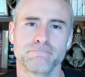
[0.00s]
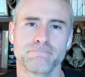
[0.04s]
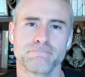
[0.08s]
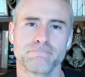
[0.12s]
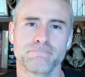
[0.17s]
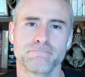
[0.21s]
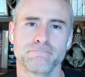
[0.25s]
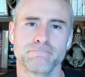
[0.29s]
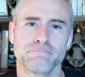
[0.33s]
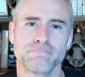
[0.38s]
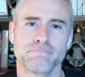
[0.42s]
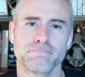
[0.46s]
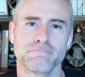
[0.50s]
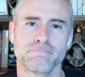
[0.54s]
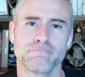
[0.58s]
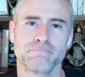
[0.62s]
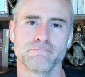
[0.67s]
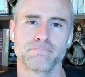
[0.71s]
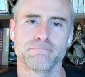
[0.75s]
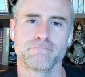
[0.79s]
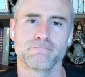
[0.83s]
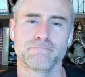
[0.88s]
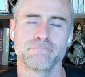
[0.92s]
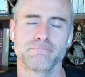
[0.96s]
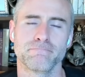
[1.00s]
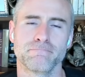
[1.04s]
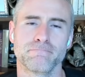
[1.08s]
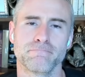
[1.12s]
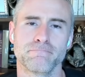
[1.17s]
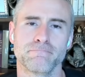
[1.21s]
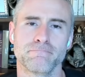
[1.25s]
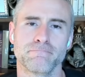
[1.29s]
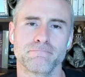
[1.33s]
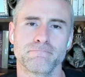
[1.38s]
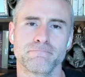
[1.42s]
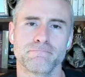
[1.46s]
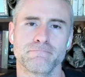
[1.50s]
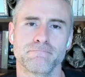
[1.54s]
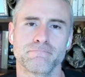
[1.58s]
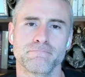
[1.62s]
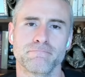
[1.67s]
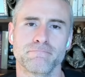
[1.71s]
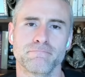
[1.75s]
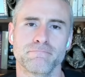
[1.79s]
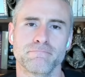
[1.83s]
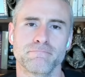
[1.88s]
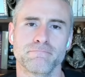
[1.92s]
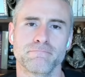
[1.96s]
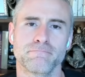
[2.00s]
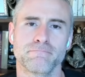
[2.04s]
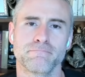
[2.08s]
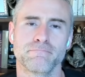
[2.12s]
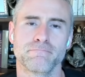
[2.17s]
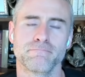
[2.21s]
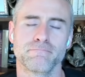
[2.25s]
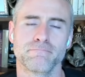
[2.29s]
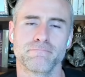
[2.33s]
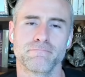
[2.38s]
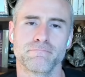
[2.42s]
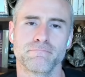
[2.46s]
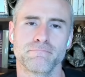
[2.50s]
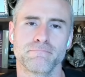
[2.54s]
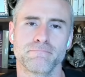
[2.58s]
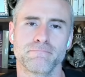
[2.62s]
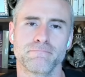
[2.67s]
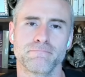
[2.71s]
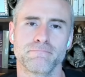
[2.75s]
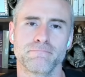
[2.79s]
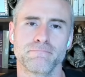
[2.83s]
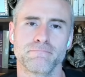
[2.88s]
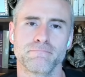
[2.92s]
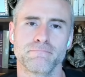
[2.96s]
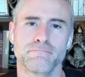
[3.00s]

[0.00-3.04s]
(not speaking)